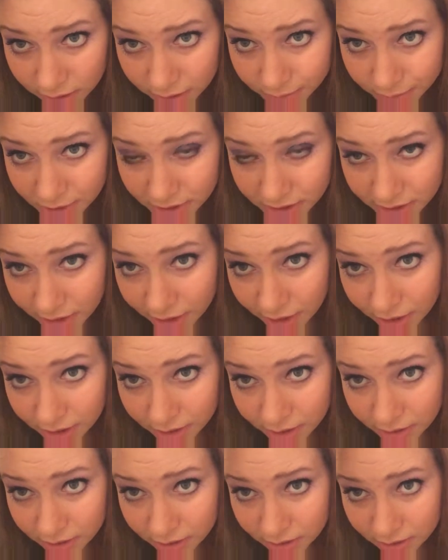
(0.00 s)
I'm just
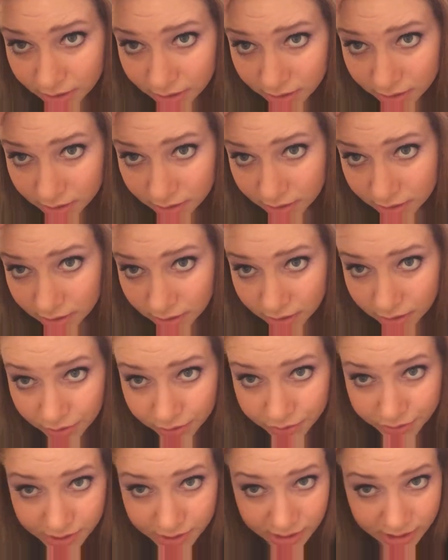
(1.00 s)
gonna
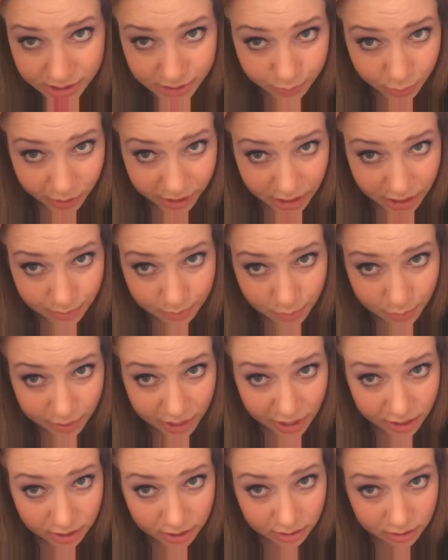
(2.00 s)
loosen this braid up a
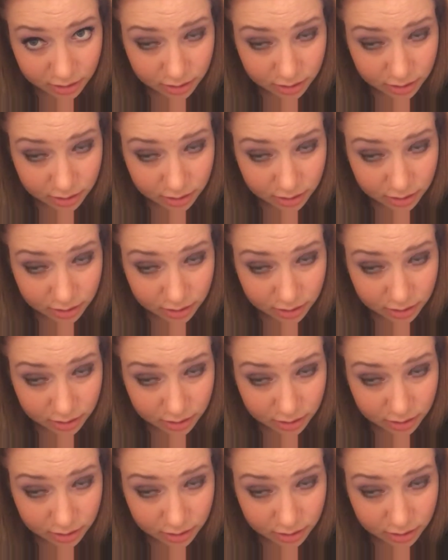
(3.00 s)
bit. I